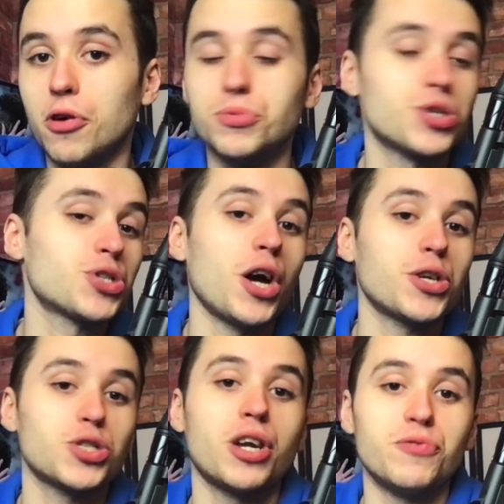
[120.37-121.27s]
just
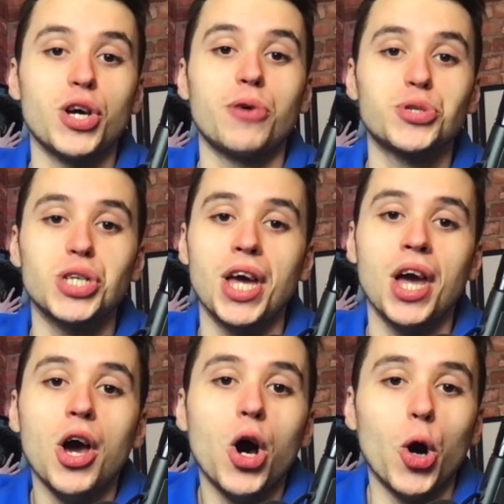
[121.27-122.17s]
search Son of Chelsea
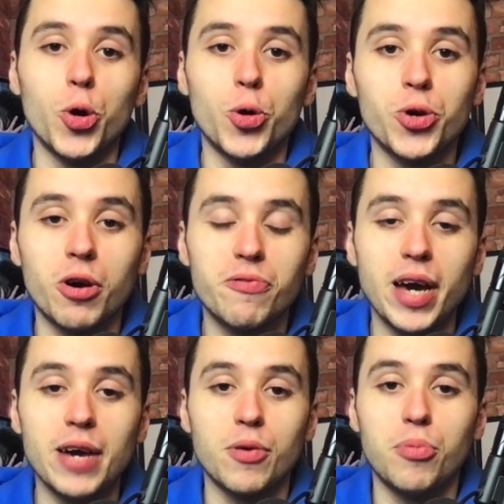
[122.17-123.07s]
on all your
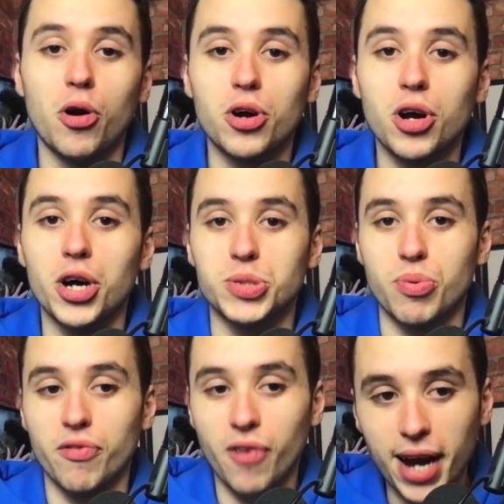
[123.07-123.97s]
favourite podcast
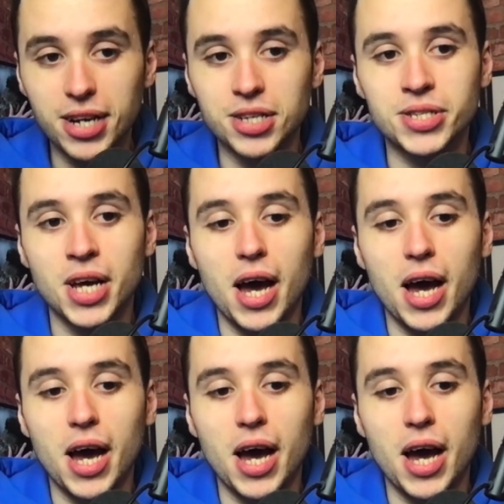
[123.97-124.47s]
providers.